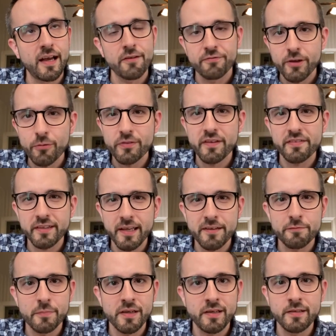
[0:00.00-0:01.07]
I felt this
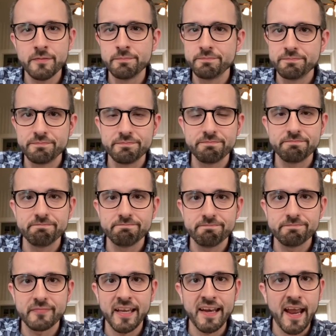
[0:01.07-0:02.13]
gave me
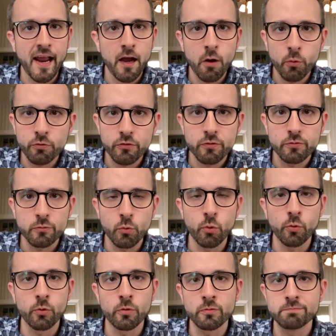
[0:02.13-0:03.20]
an out
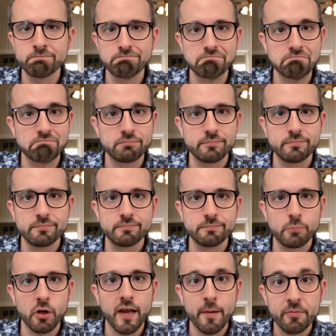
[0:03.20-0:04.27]
or
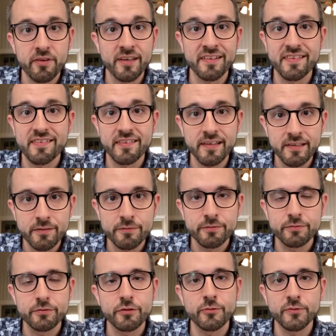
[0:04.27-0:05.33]
perhaps an
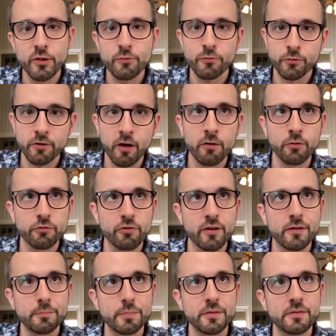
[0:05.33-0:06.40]
incentive to vote for Donald
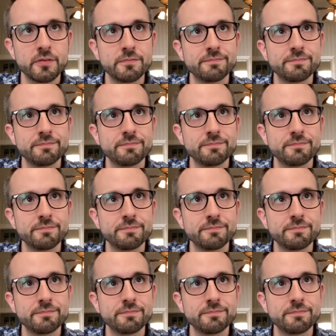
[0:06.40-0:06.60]
Trump,